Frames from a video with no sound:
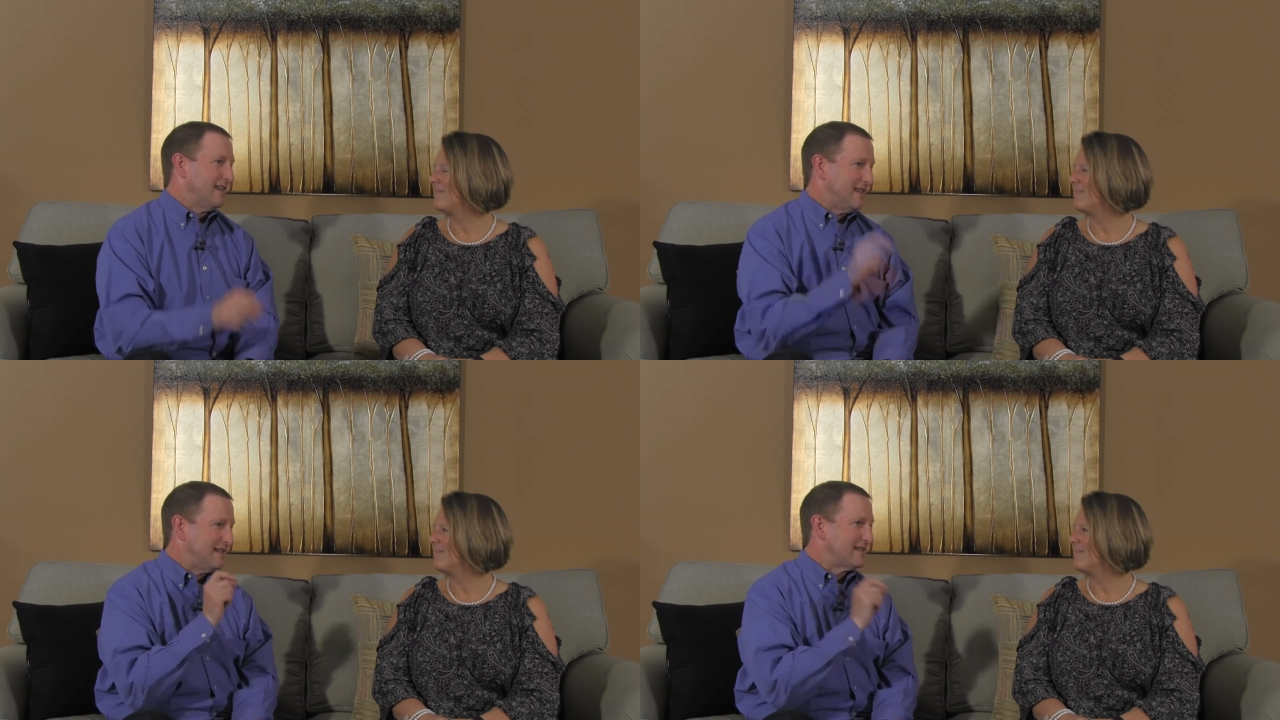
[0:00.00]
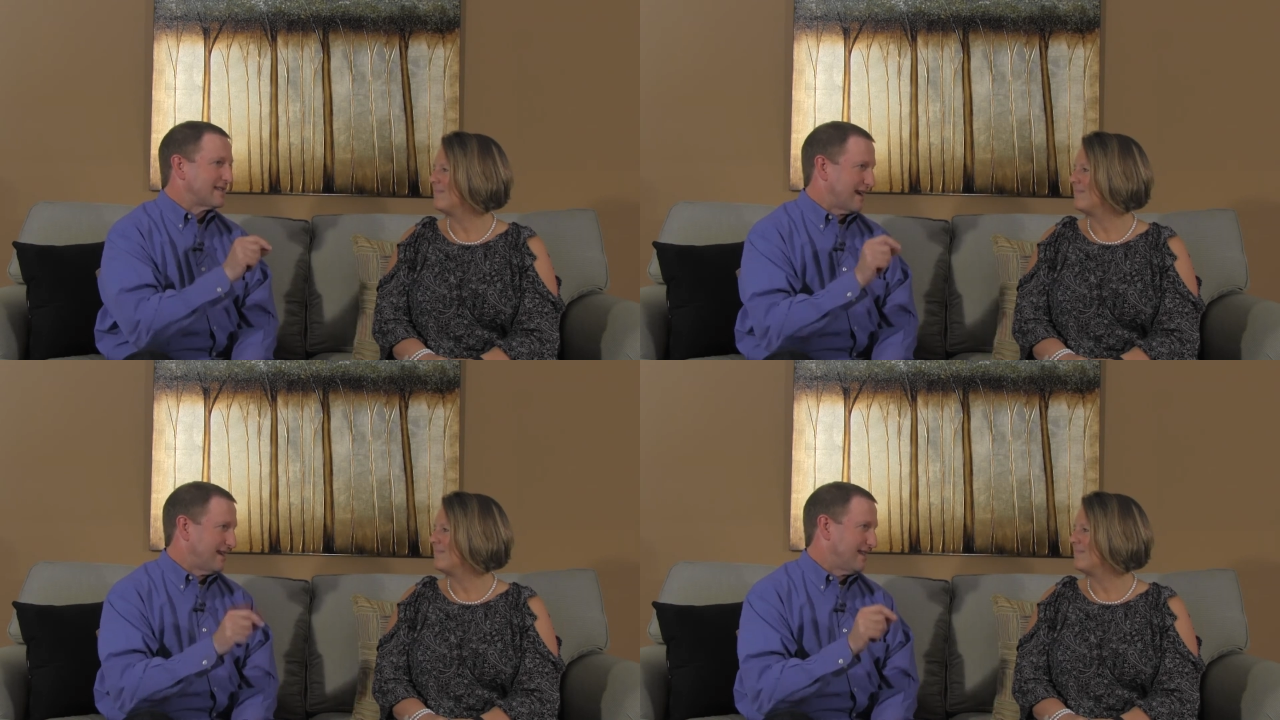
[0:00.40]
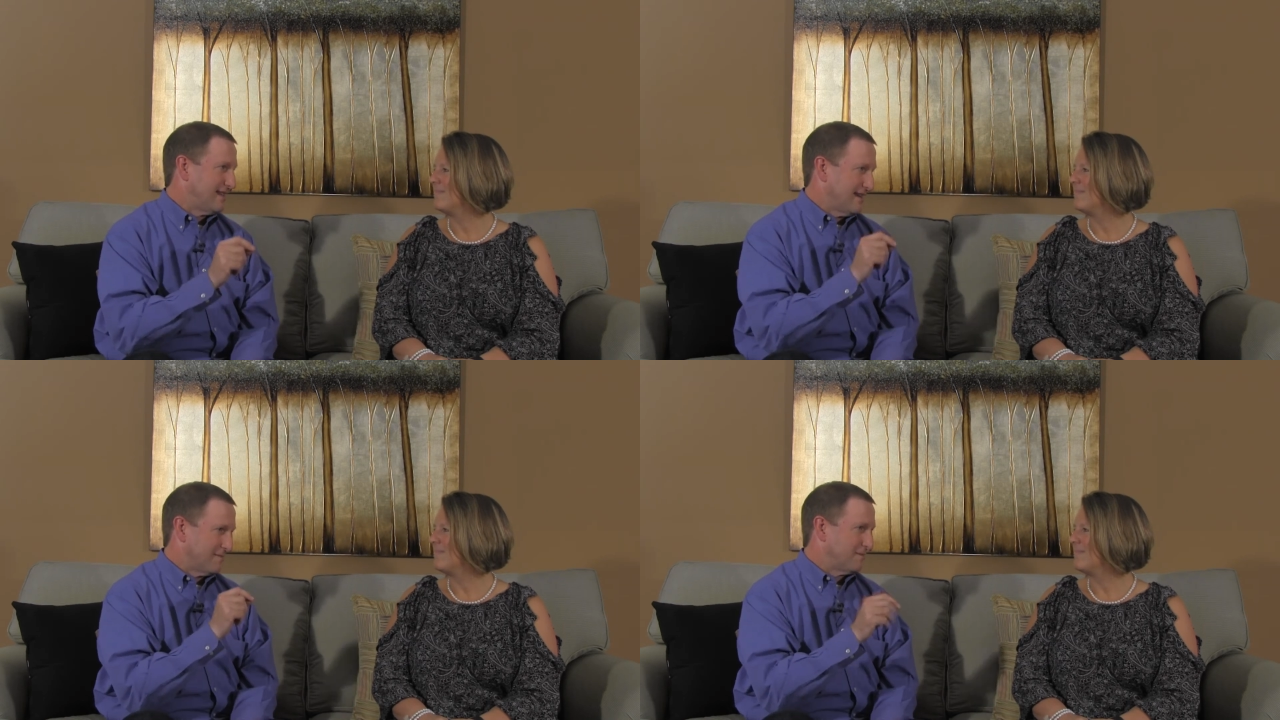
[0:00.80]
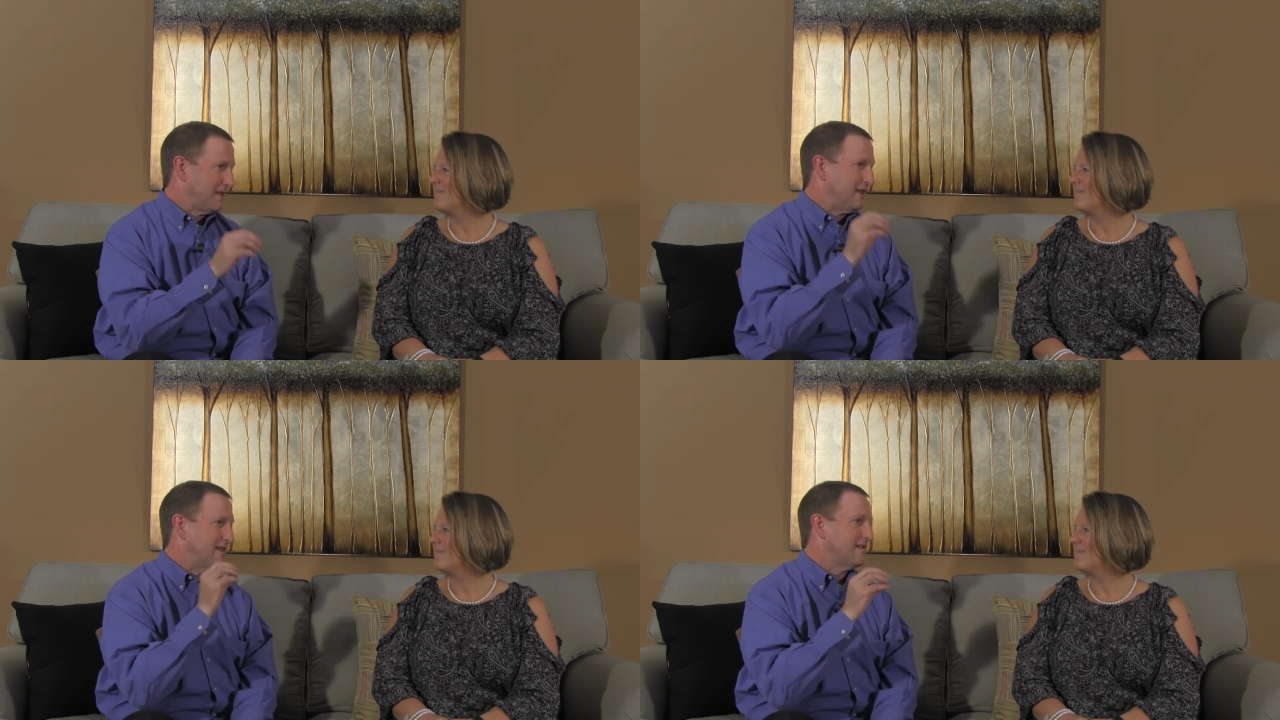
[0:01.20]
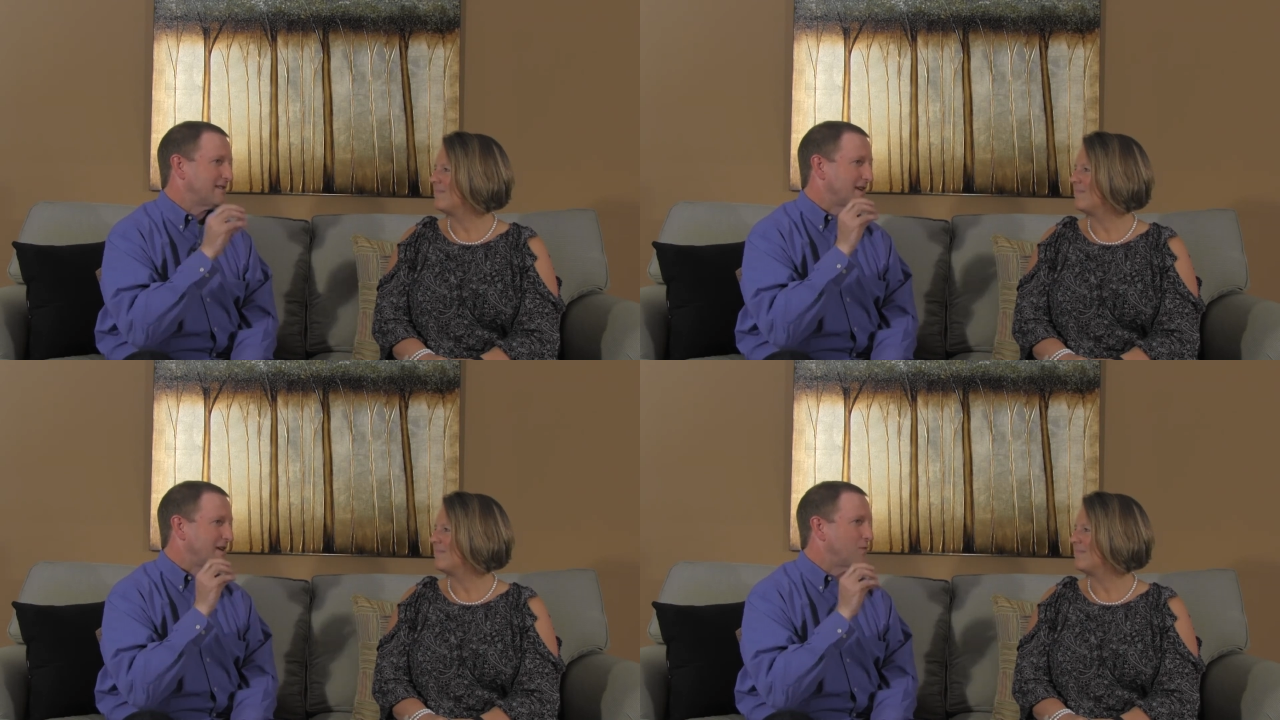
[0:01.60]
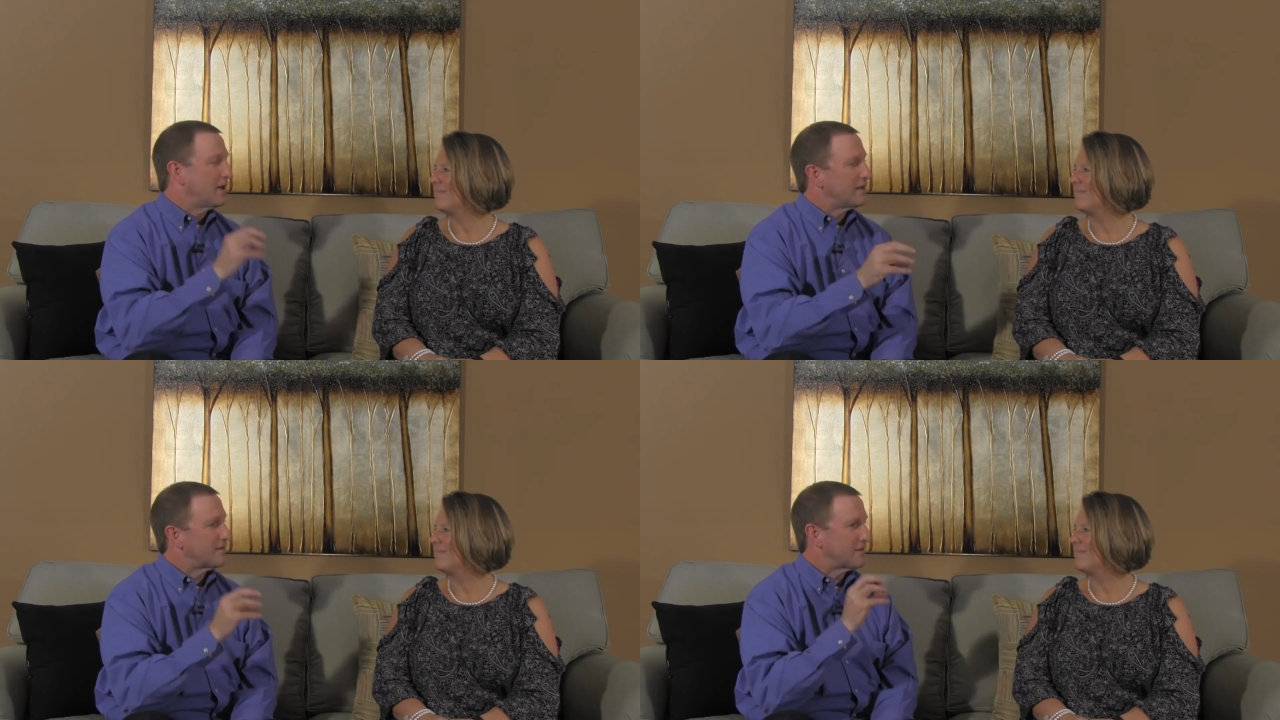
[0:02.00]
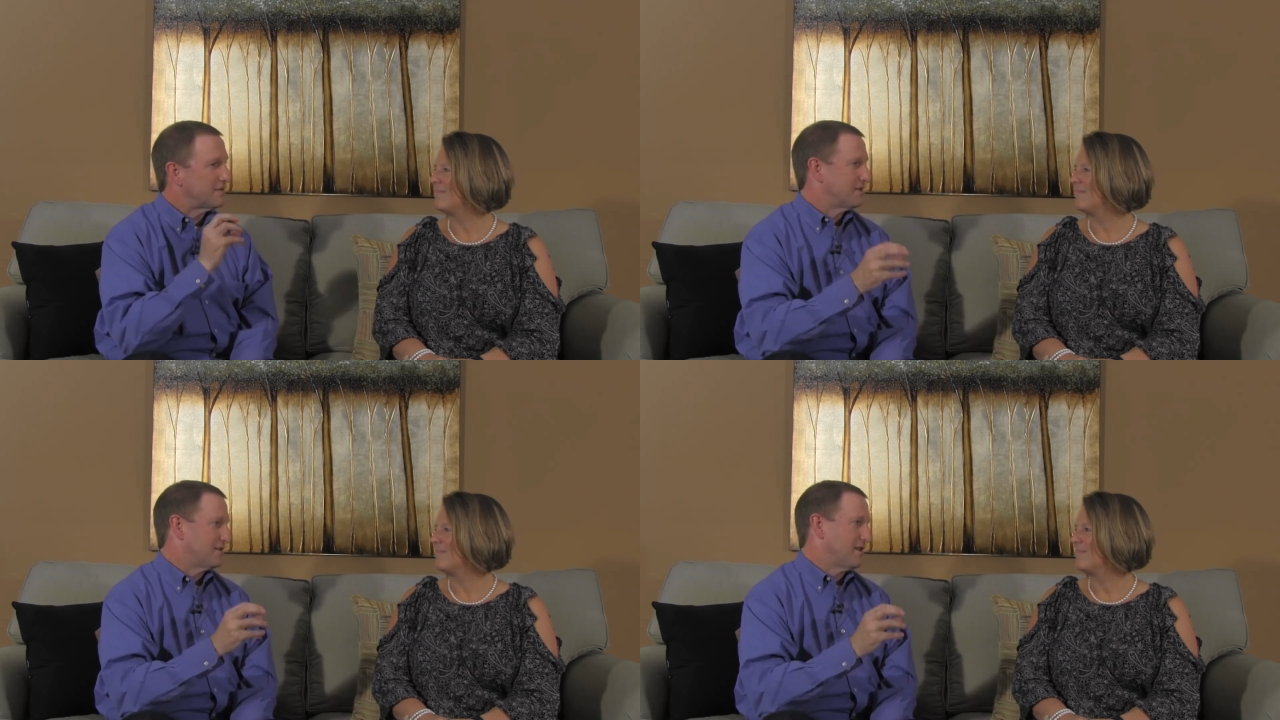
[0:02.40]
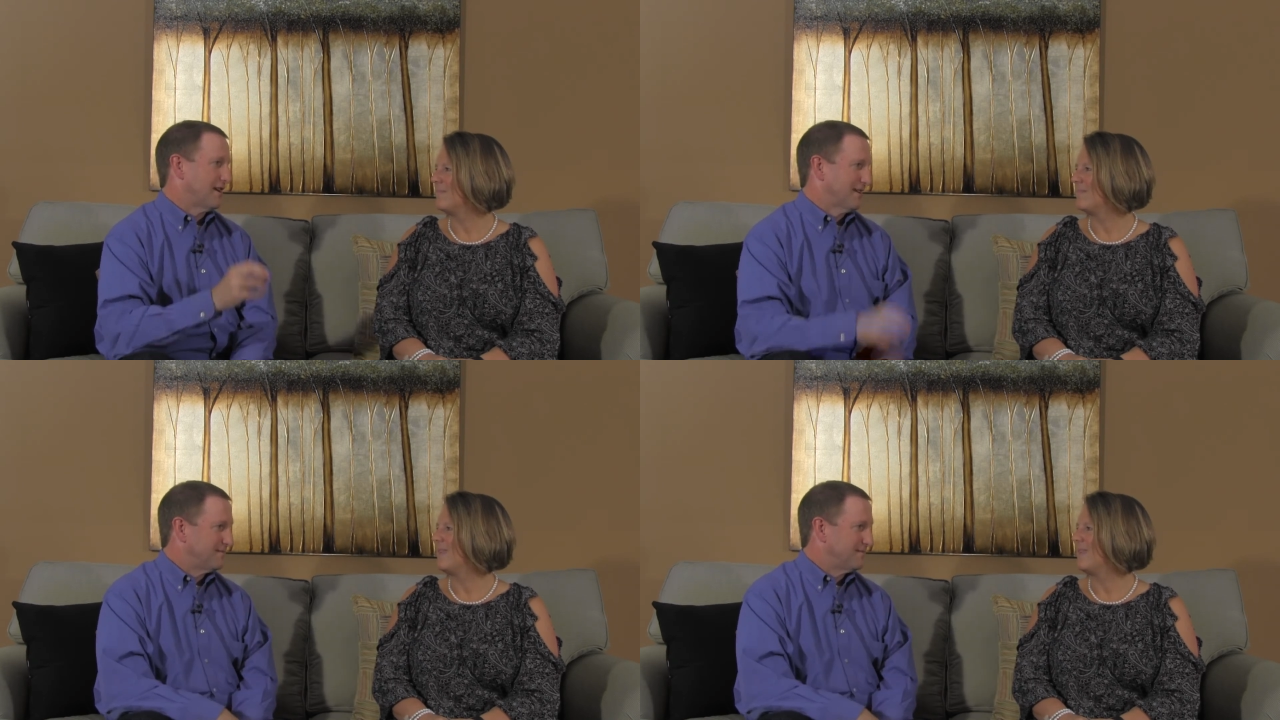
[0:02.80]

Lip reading: inside of them is a wonderful little heart.